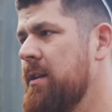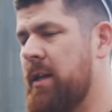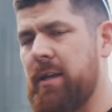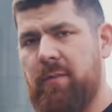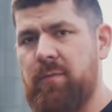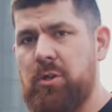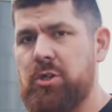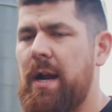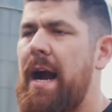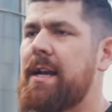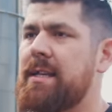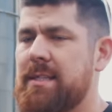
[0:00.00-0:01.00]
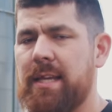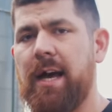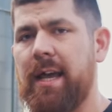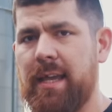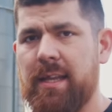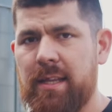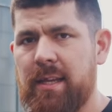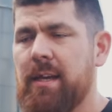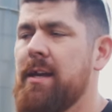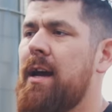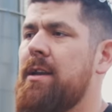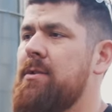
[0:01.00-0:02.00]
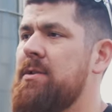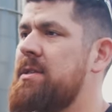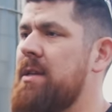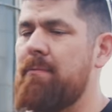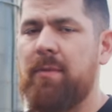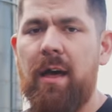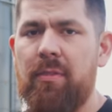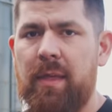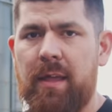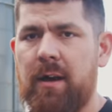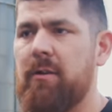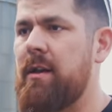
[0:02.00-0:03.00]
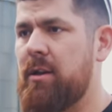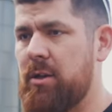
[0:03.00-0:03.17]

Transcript: Like if the track is tight and you zip that thing out, it